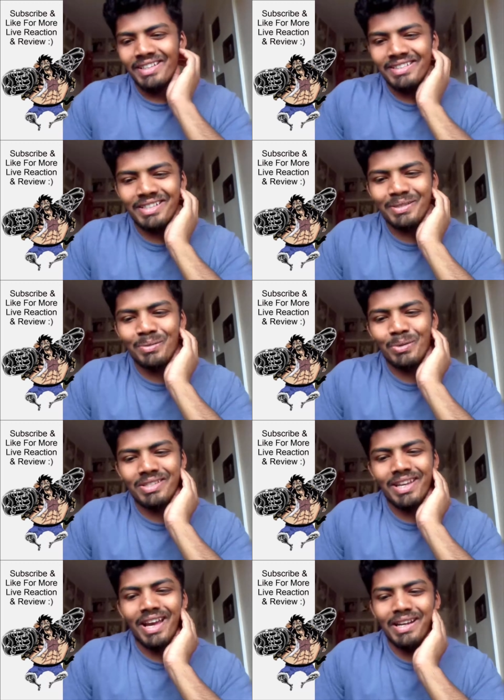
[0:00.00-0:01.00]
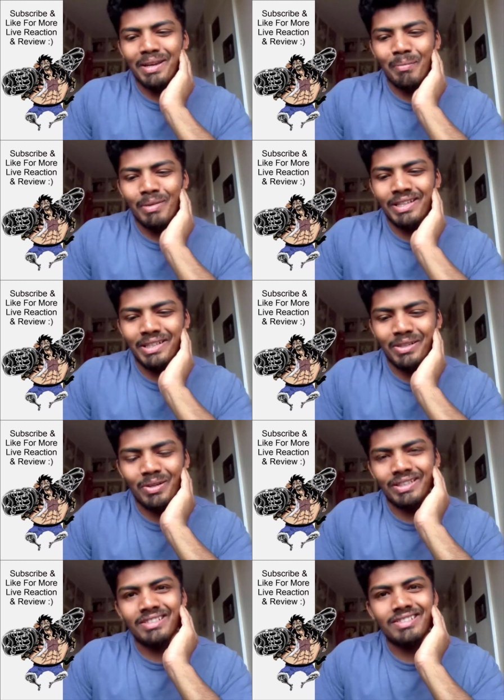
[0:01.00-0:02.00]
just so scary a minute ago
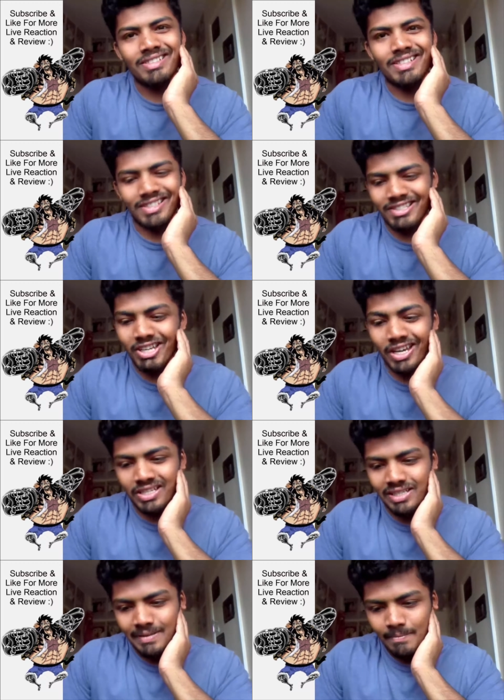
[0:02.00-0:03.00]
and then she just changed